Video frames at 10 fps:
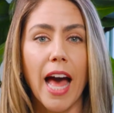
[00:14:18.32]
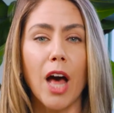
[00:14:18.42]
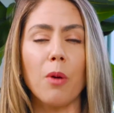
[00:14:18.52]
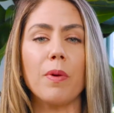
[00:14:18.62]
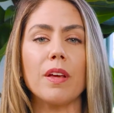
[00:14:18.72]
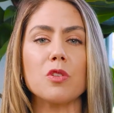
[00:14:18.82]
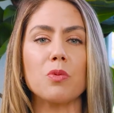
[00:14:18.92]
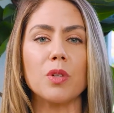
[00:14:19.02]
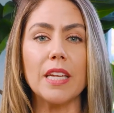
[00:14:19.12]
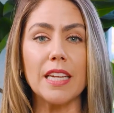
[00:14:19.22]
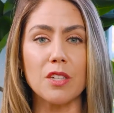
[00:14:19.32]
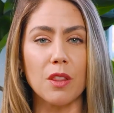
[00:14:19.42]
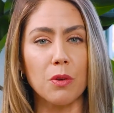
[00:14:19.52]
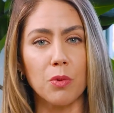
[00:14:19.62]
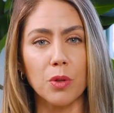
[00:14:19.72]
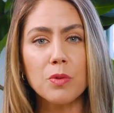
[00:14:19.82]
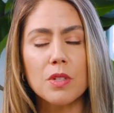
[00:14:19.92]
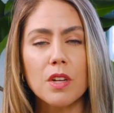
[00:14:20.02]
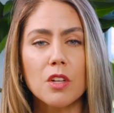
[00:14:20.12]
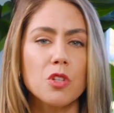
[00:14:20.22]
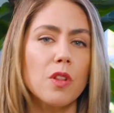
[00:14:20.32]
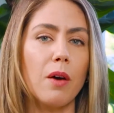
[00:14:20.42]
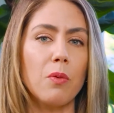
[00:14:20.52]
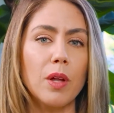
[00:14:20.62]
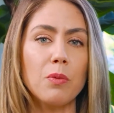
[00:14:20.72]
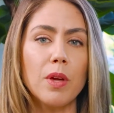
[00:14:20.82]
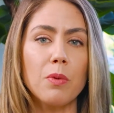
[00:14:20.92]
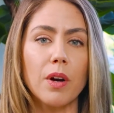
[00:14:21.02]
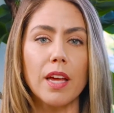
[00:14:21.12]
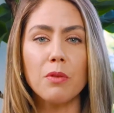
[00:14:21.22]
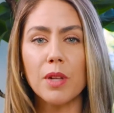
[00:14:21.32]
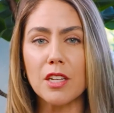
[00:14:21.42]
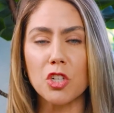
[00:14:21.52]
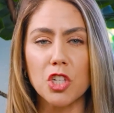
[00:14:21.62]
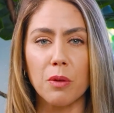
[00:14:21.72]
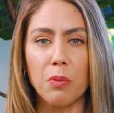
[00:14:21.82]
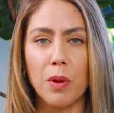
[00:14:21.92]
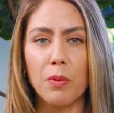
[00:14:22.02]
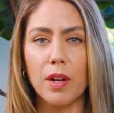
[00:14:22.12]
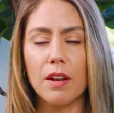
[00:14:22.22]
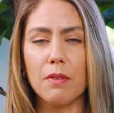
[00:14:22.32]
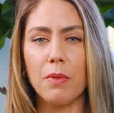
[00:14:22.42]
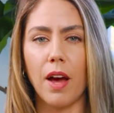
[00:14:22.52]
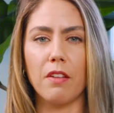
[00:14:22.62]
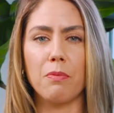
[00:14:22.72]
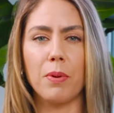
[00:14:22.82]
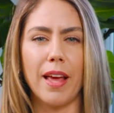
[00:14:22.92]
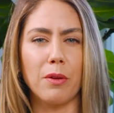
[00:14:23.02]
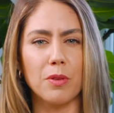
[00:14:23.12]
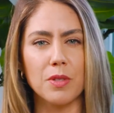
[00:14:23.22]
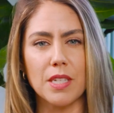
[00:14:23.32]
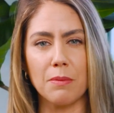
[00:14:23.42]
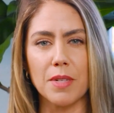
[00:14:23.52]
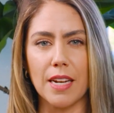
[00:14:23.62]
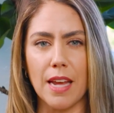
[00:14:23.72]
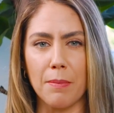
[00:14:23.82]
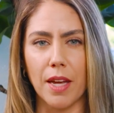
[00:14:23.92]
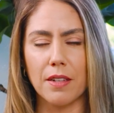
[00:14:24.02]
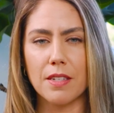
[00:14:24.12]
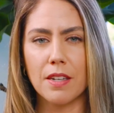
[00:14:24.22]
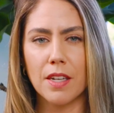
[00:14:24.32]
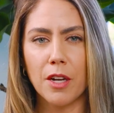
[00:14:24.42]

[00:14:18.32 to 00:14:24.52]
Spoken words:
helping us really get to the root so that when we were in relationship, we wouldn't kind of play out those same dynamics.